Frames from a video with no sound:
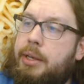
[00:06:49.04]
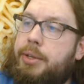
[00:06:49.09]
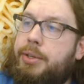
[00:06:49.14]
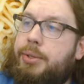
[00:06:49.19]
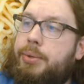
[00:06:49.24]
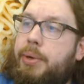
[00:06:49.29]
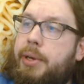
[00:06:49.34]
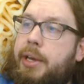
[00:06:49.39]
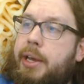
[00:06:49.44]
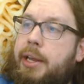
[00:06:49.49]
so
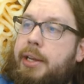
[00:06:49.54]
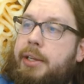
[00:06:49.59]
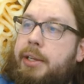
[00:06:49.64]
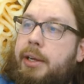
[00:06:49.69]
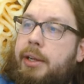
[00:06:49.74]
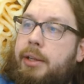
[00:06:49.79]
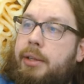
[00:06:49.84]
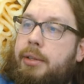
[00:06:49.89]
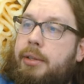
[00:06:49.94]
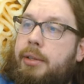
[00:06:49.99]
I can't
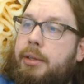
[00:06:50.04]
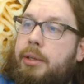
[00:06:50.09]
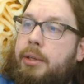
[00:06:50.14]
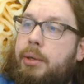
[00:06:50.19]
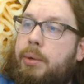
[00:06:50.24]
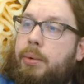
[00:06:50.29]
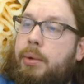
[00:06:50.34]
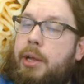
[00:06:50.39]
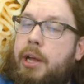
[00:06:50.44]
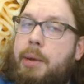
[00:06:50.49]
tell
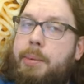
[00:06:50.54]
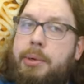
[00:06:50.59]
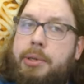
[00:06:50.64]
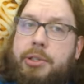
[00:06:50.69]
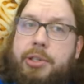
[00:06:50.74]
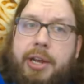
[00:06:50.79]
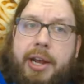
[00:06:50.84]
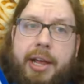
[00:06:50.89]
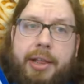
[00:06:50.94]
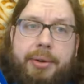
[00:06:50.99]
well how much
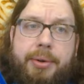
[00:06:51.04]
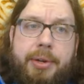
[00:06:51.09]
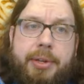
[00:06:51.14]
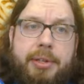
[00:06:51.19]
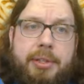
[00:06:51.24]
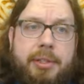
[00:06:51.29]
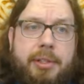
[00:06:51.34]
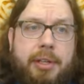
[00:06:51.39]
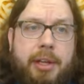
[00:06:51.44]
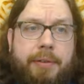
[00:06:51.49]
calories and
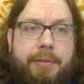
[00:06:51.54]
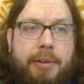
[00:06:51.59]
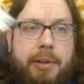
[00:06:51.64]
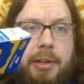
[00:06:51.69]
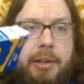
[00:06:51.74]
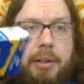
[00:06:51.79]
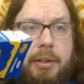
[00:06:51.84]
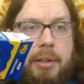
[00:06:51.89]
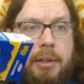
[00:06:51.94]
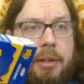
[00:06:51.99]
stuff
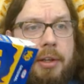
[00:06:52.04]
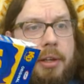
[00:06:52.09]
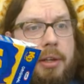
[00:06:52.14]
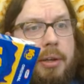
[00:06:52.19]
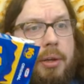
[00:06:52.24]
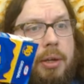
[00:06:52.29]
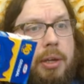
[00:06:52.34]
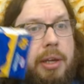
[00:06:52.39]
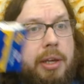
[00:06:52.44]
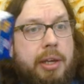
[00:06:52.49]

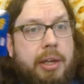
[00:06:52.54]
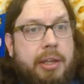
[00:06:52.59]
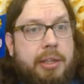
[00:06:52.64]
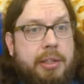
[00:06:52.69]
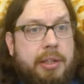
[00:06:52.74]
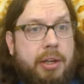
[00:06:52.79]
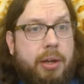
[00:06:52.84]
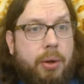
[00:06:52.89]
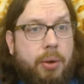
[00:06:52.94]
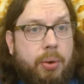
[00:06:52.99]
is in
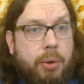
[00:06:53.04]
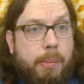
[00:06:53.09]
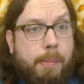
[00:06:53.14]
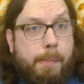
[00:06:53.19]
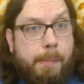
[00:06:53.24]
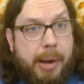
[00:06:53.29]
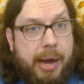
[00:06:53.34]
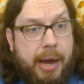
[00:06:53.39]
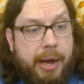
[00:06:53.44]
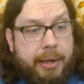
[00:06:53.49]
a whole
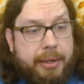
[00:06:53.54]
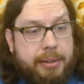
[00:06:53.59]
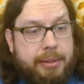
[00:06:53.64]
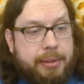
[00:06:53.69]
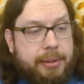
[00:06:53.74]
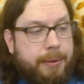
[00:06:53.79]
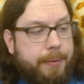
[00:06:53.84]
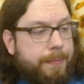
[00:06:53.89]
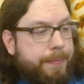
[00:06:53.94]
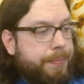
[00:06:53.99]
box
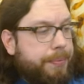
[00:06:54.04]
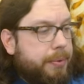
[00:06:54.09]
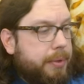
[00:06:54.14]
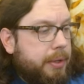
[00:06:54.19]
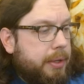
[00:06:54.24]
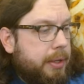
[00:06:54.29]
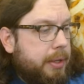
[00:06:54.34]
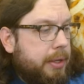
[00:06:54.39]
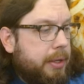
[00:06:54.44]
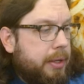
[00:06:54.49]

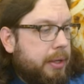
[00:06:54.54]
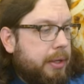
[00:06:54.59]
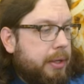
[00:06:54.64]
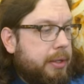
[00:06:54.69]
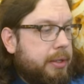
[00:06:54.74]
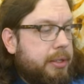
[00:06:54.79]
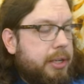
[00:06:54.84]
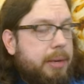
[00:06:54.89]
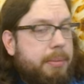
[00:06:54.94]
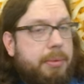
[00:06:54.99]

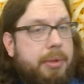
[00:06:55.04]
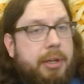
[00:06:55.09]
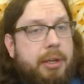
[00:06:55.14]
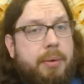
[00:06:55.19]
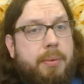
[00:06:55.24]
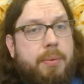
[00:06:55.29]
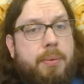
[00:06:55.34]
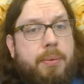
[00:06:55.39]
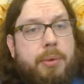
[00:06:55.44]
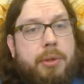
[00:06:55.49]
same
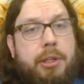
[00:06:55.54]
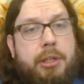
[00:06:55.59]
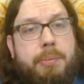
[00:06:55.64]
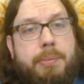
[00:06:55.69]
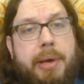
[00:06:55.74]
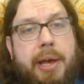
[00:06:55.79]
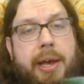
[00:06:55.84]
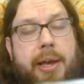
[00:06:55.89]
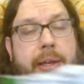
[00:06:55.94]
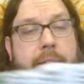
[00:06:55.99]
thing with this
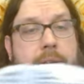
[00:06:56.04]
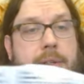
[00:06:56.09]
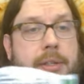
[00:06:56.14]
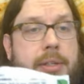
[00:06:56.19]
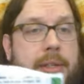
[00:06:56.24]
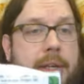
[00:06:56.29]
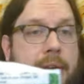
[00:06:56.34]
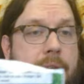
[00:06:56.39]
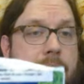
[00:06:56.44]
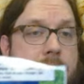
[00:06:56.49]
package. It
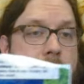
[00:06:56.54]
said